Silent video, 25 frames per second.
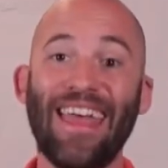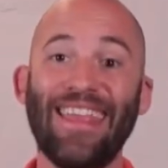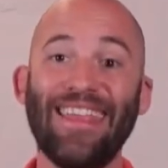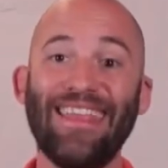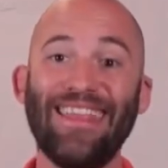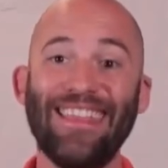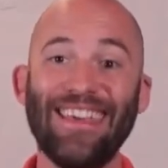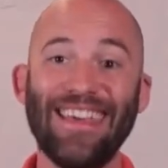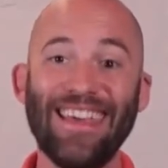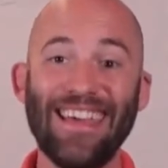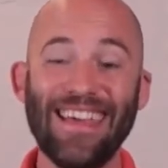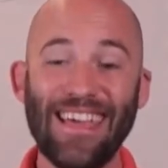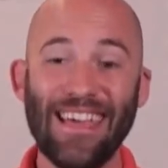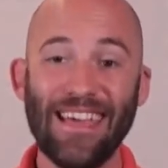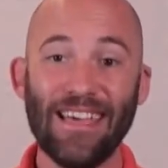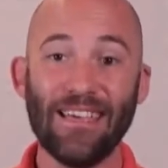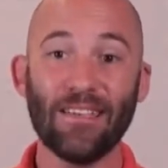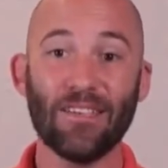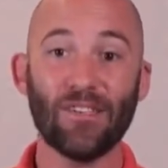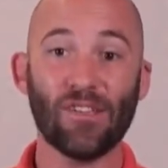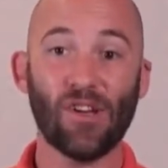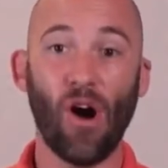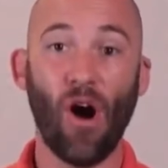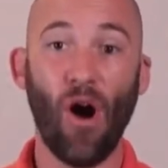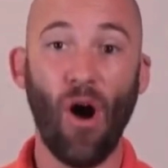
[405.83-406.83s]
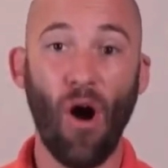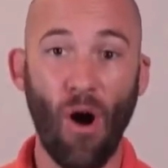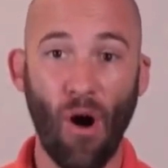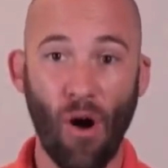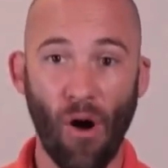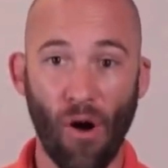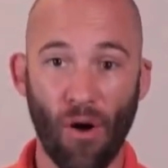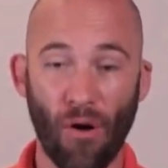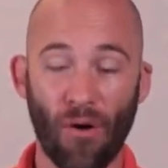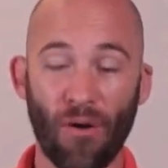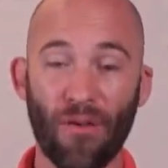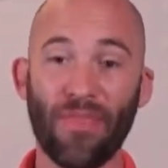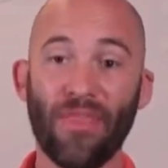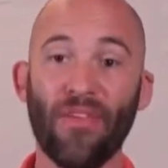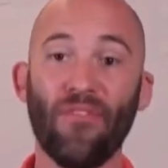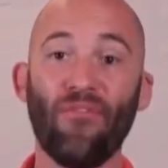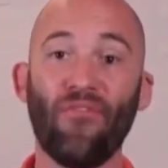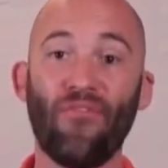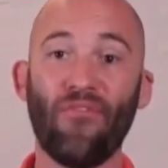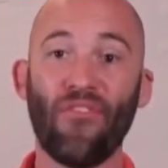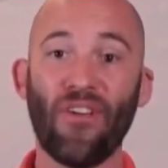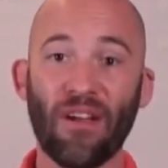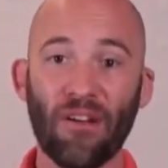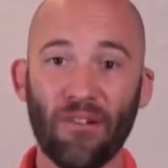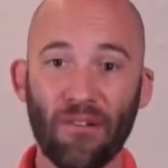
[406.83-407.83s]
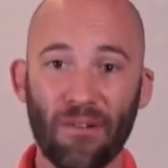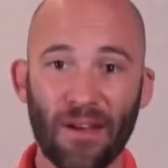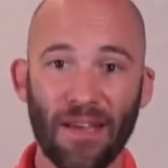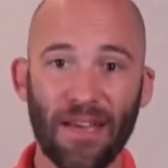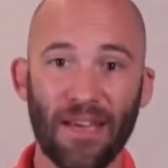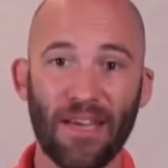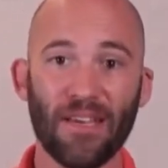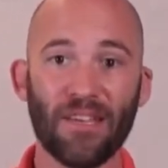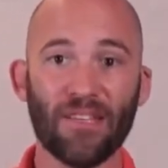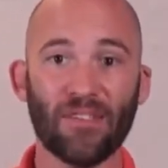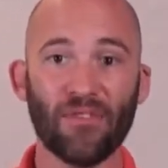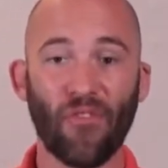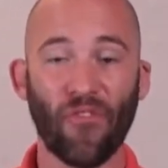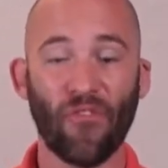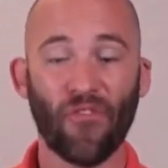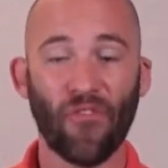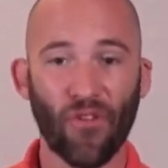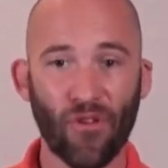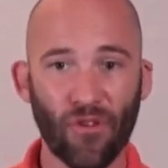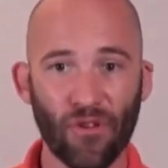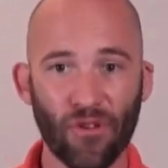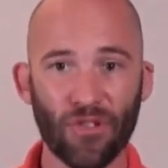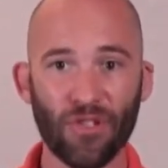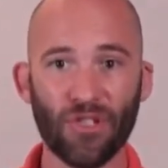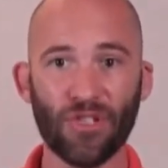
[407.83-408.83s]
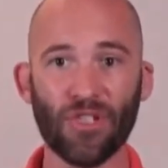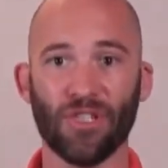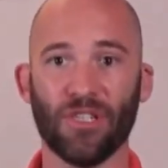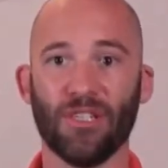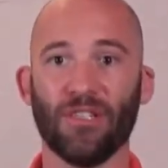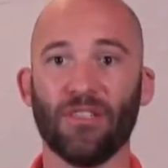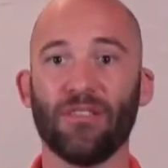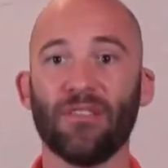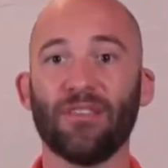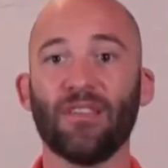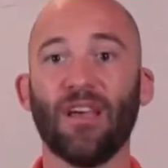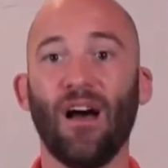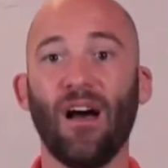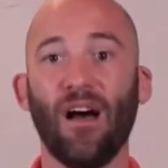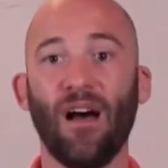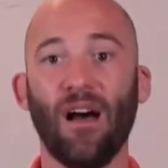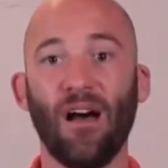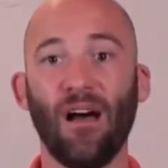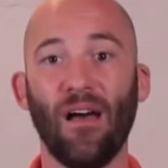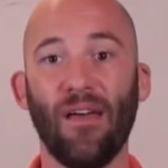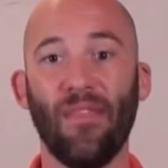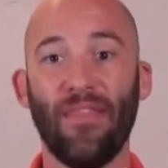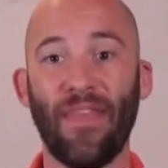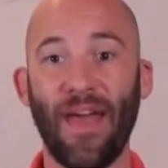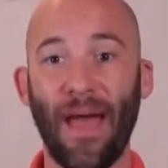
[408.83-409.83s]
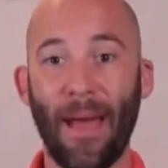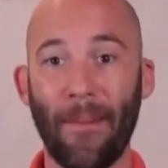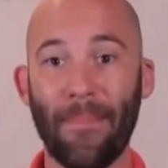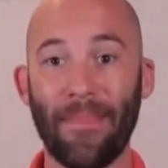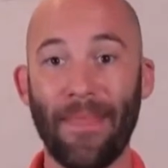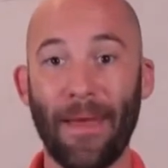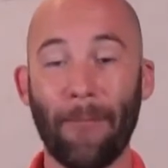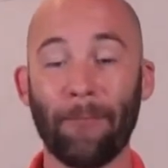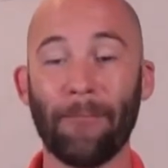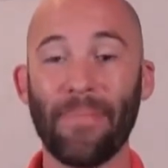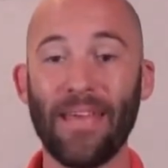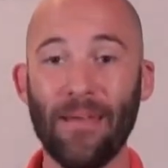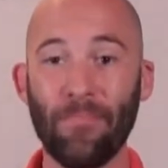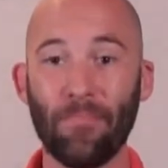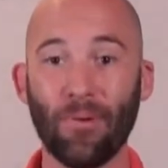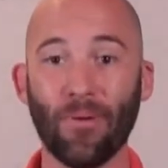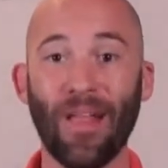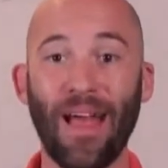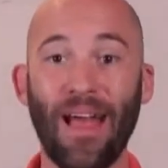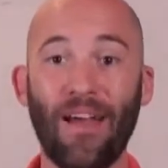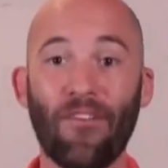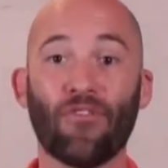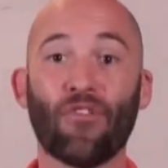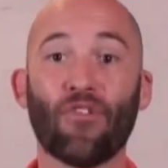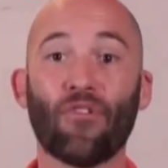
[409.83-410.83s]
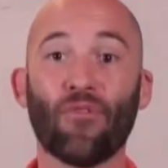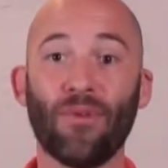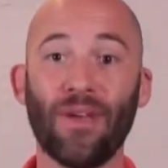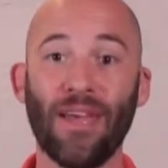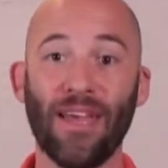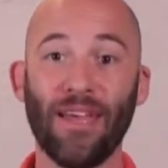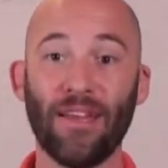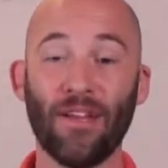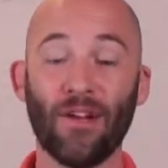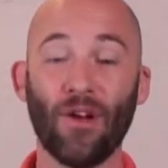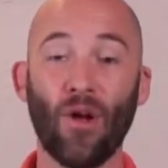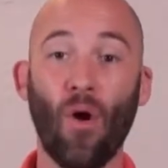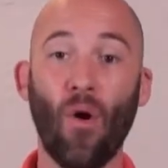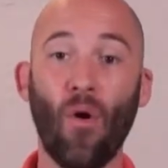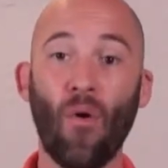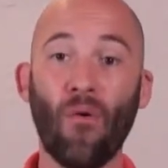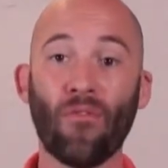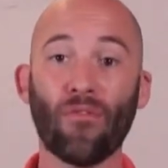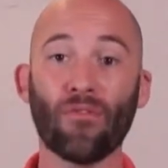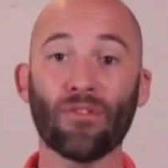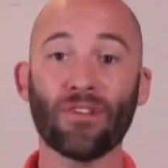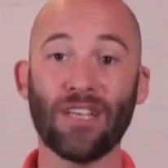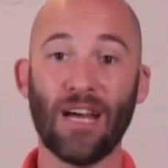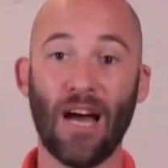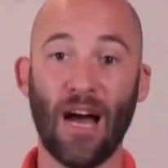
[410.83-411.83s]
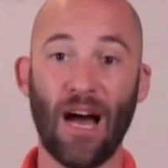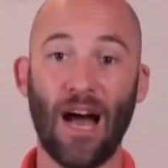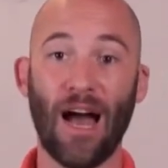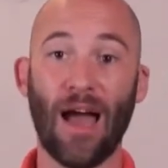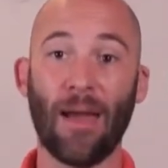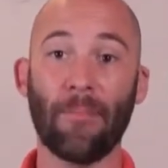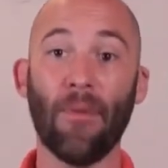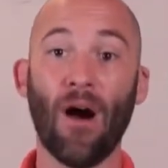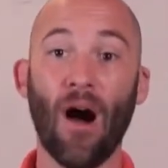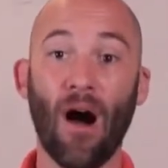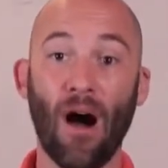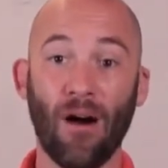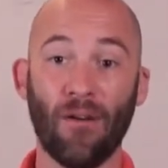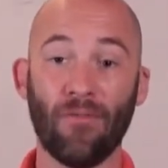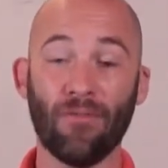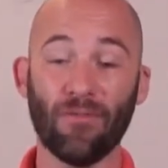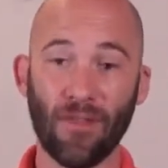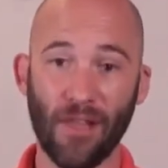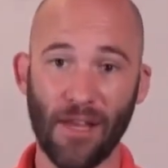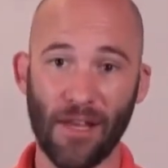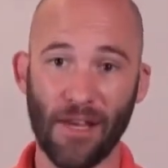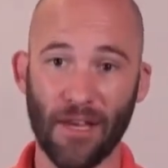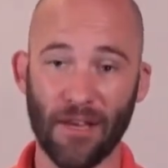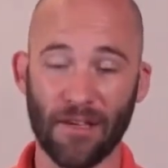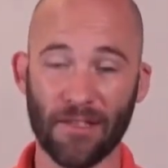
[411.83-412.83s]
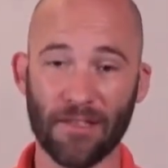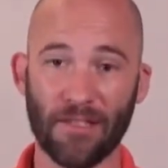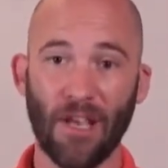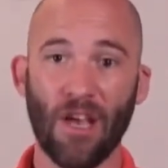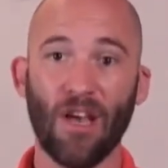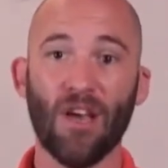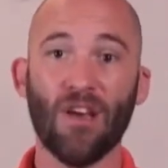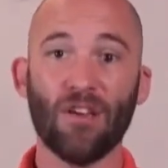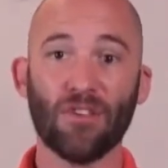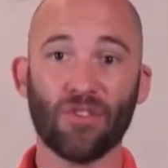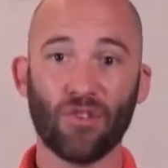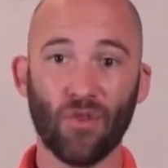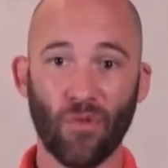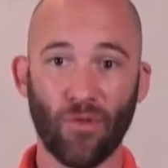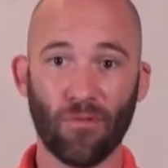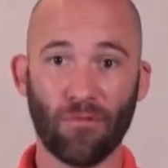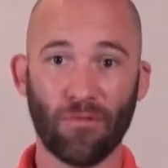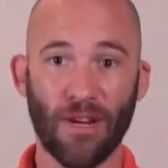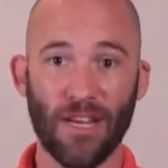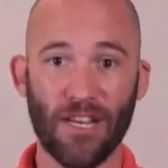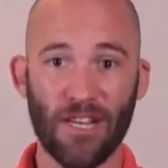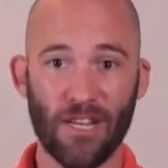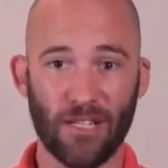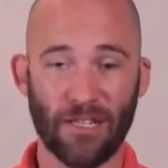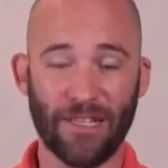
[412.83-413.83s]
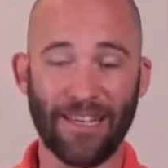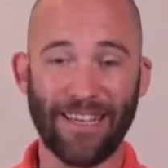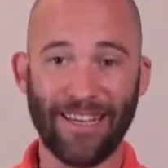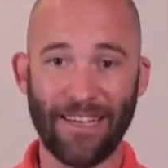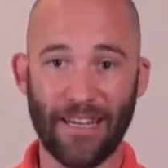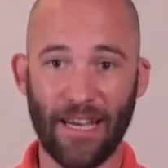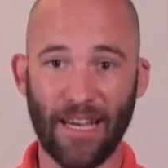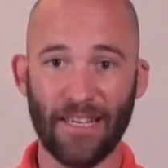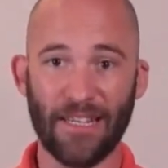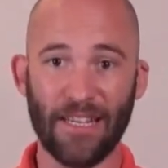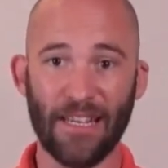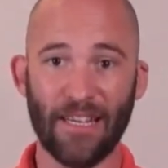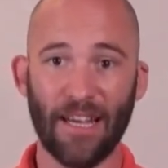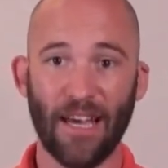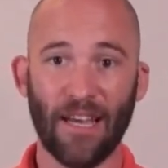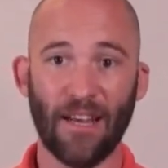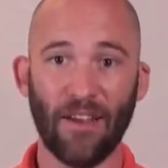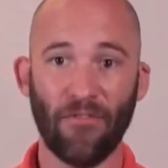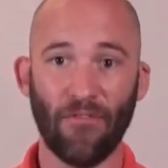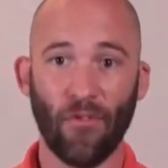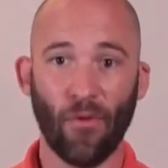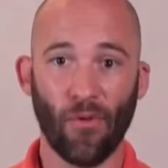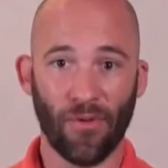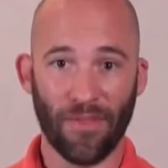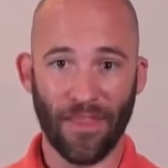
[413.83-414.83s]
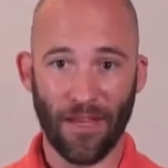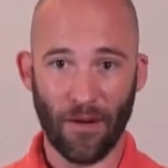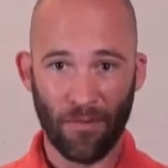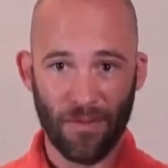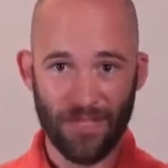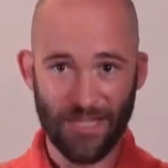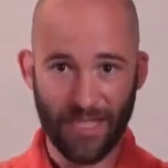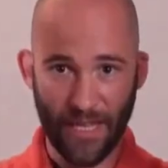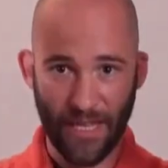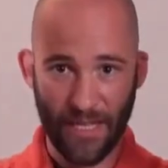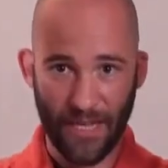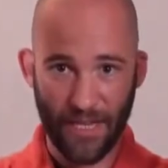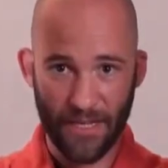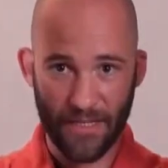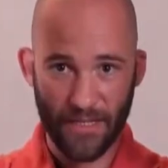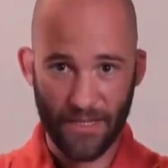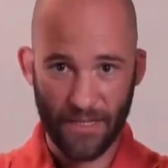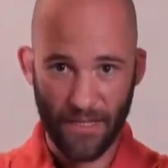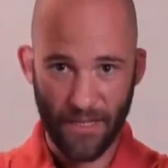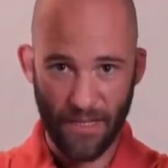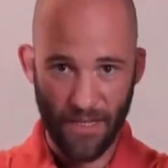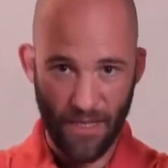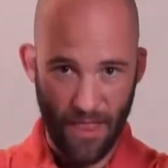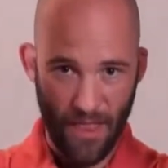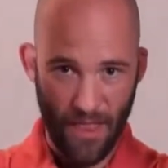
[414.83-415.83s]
These are the various versions that people have created over time of Linux. So originally in 1994 there was Linux.